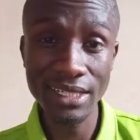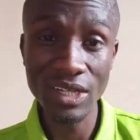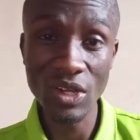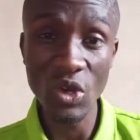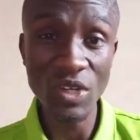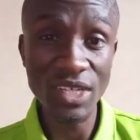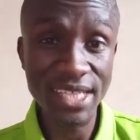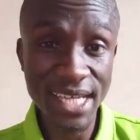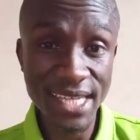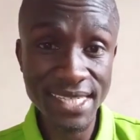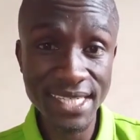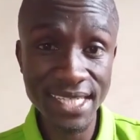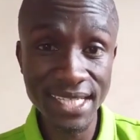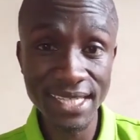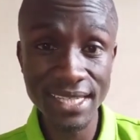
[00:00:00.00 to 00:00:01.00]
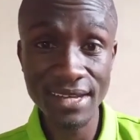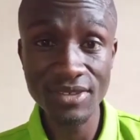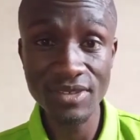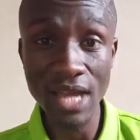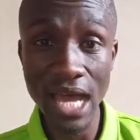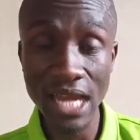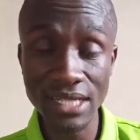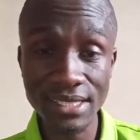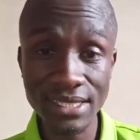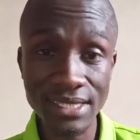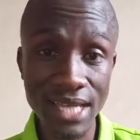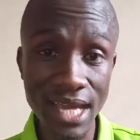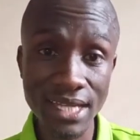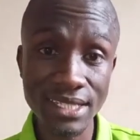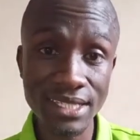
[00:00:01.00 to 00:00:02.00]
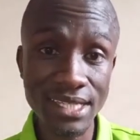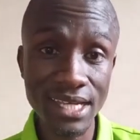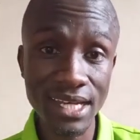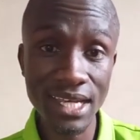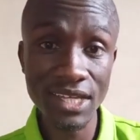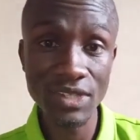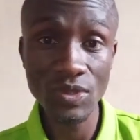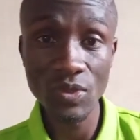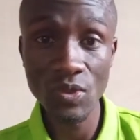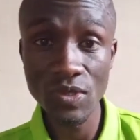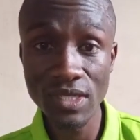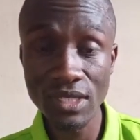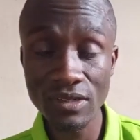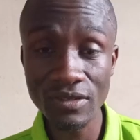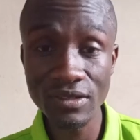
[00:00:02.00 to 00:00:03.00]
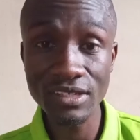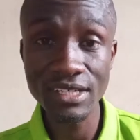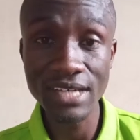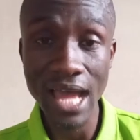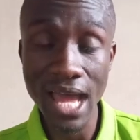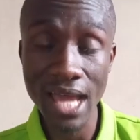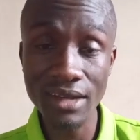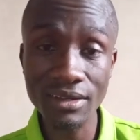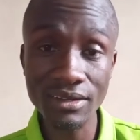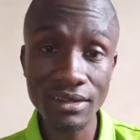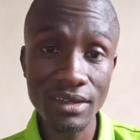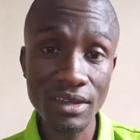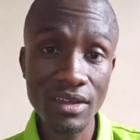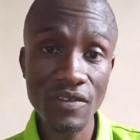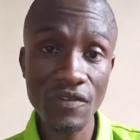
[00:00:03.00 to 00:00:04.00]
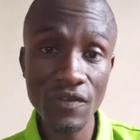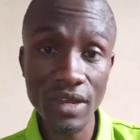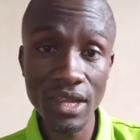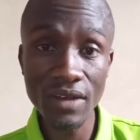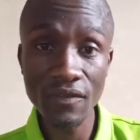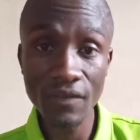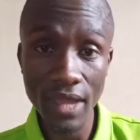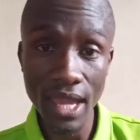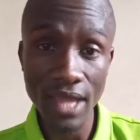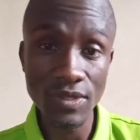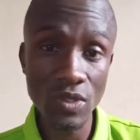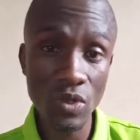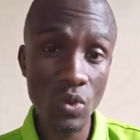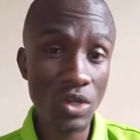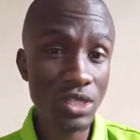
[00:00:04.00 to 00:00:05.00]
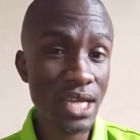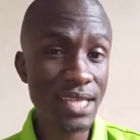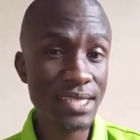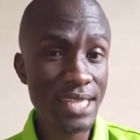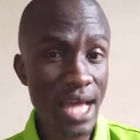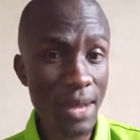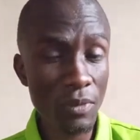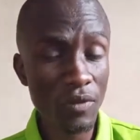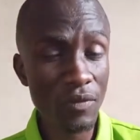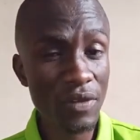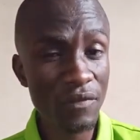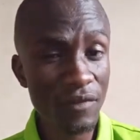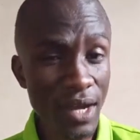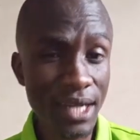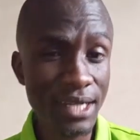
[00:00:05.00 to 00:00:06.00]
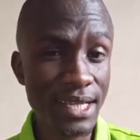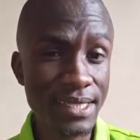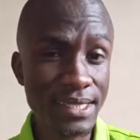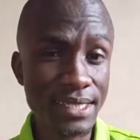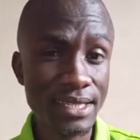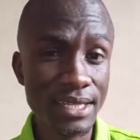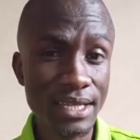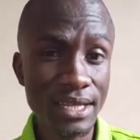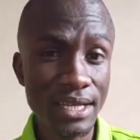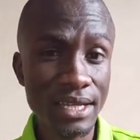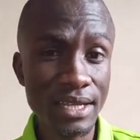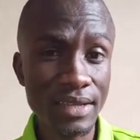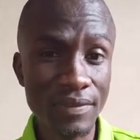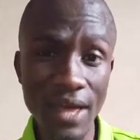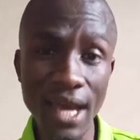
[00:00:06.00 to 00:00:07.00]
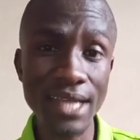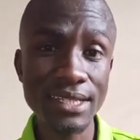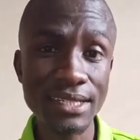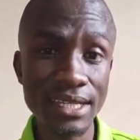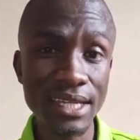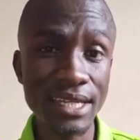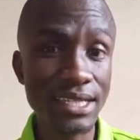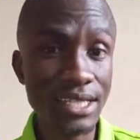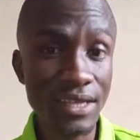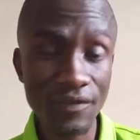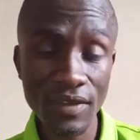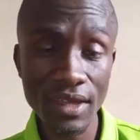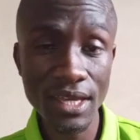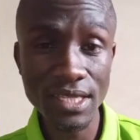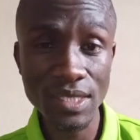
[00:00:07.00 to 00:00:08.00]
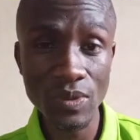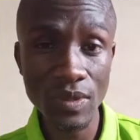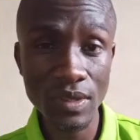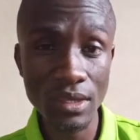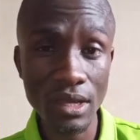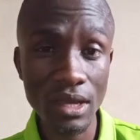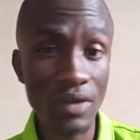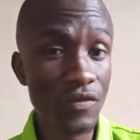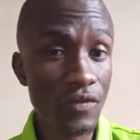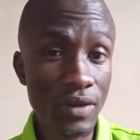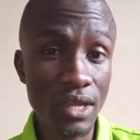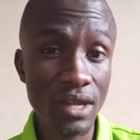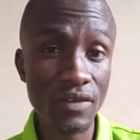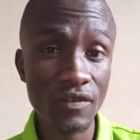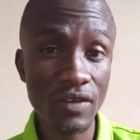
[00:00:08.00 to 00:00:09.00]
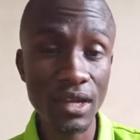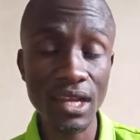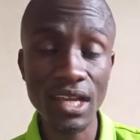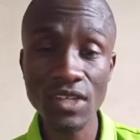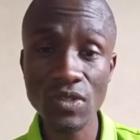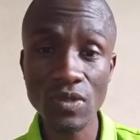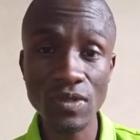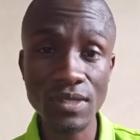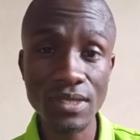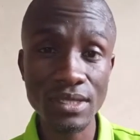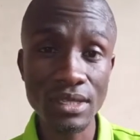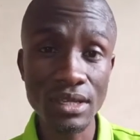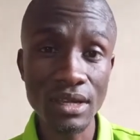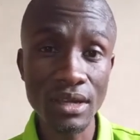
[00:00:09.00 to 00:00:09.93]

contesting the results, that the election was not done free and fair. So what are some of the factors that interferes with the free and fair elections?